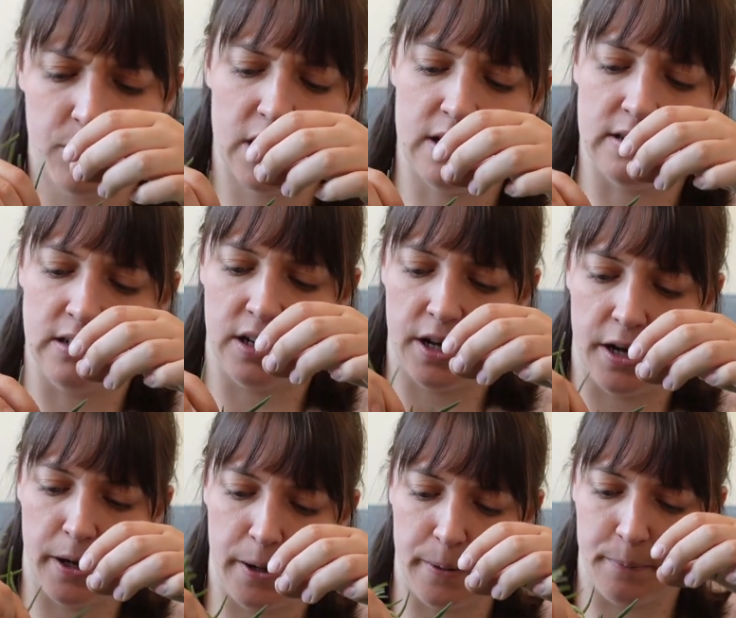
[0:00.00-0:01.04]
Is going
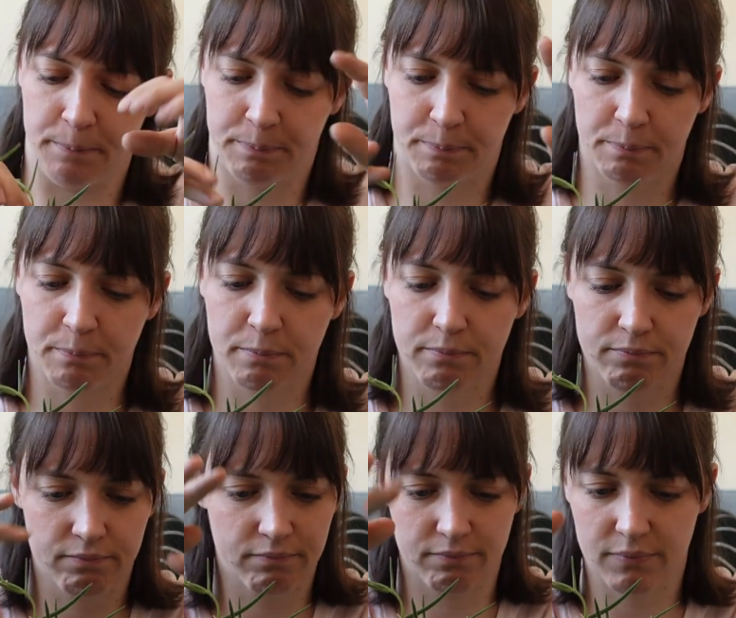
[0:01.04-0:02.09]
to
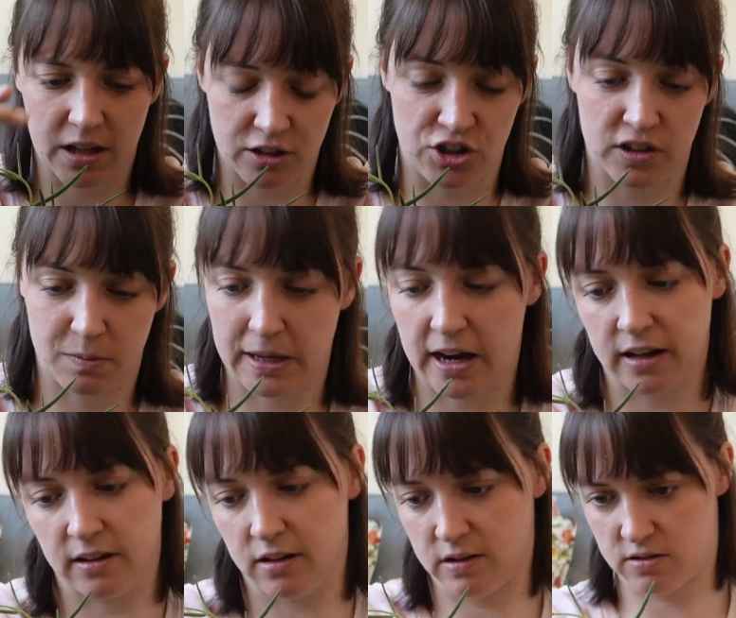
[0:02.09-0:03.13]
just be
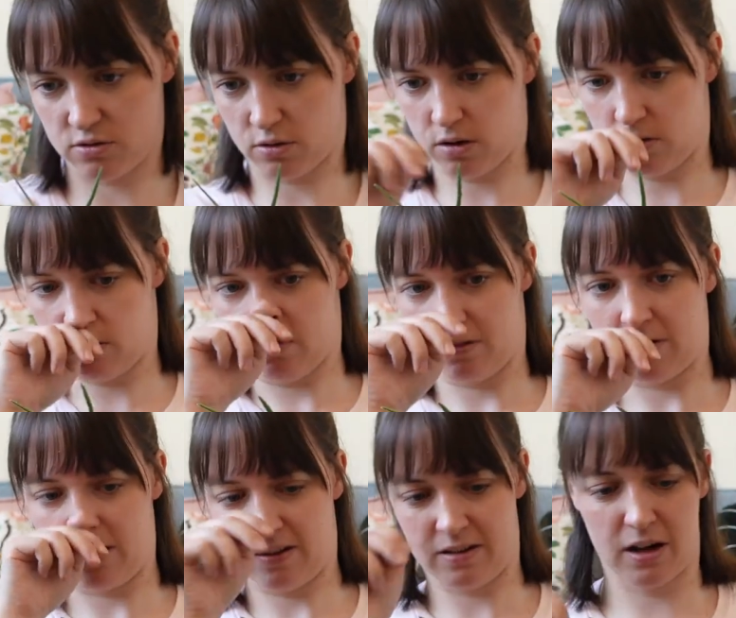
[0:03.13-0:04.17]
under the soil.
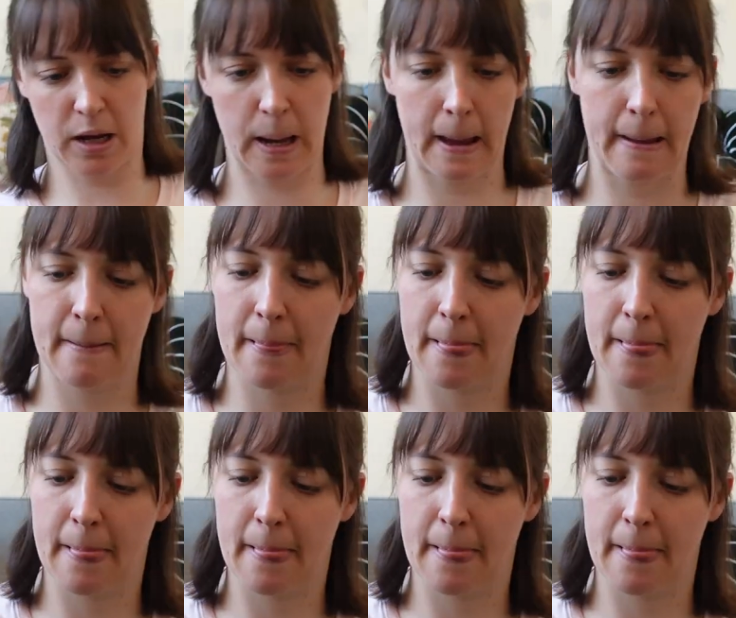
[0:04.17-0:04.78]
Is that okay?